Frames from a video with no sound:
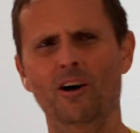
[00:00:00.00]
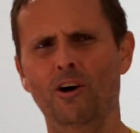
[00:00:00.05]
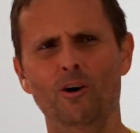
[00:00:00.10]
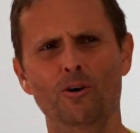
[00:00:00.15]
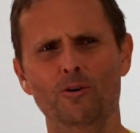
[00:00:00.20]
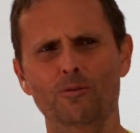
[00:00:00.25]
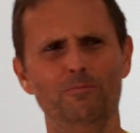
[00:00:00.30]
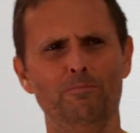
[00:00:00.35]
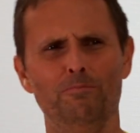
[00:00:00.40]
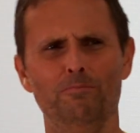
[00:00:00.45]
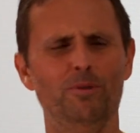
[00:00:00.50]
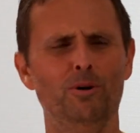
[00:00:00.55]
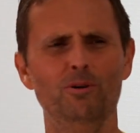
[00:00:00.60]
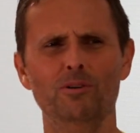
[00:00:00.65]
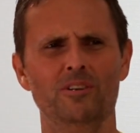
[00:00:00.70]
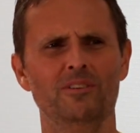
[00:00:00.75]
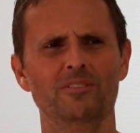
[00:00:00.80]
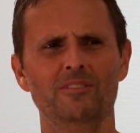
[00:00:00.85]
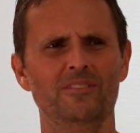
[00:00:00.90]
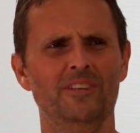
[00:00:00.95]
whole
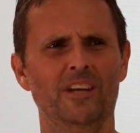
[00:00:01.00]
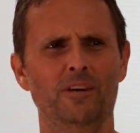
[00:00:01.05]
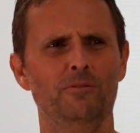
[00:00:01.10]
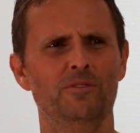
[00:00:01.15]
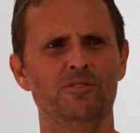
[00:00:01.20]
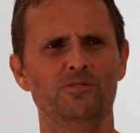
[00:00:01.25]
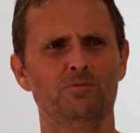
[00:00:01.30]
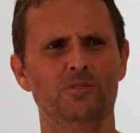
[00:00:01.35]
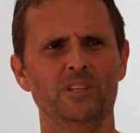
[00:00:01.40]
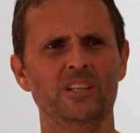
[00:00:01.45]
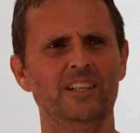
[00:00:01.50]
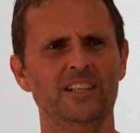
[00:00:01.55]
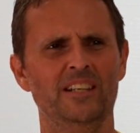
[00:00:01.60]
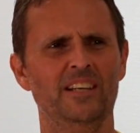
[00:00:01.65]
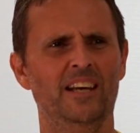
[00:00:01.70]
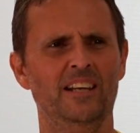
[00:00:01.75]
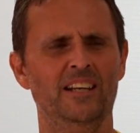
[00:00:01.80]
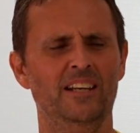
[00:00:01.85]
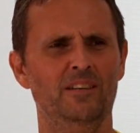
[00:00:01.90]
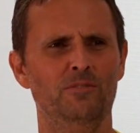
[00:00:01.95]
book there is
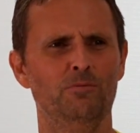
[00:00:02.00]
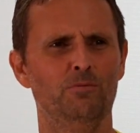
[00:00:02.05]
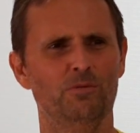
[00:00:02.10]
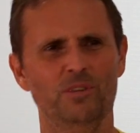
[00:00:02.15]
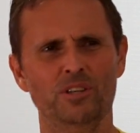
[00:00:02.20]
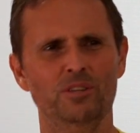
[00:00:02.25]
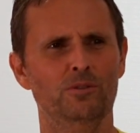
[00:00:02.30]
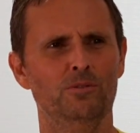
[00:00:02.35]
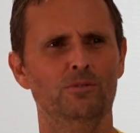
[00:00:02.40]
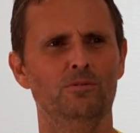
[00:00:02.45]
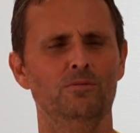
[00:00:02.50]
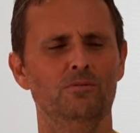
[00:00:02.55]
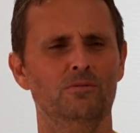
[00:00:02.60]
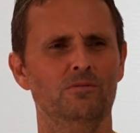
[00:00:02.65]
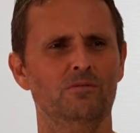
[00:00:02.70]
really any real